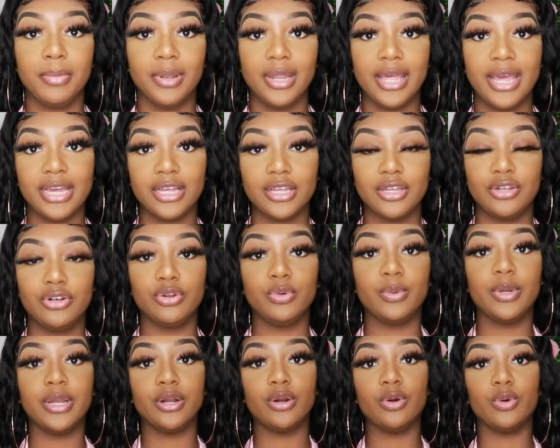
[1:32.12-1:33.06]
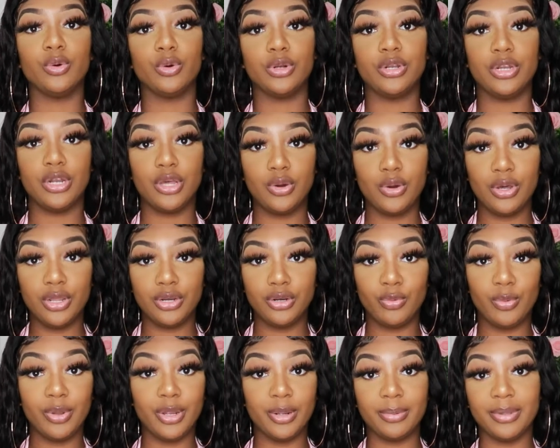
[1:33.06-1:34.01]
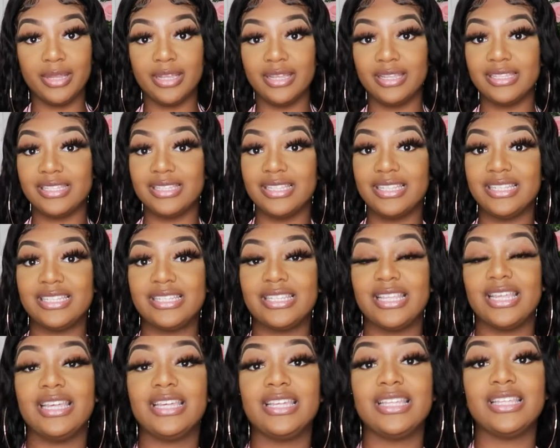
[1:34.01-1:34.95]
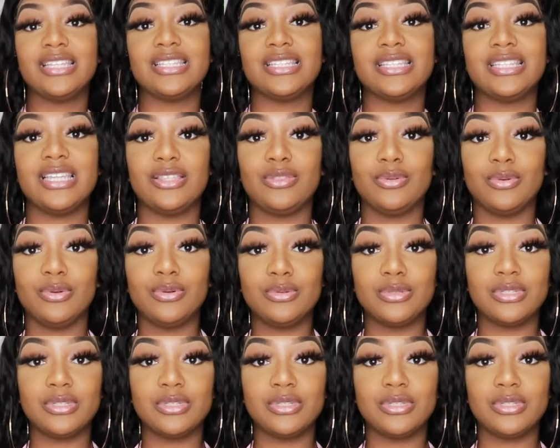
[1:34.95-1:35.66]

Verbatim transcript: black underwear or no underwear because this is see-through.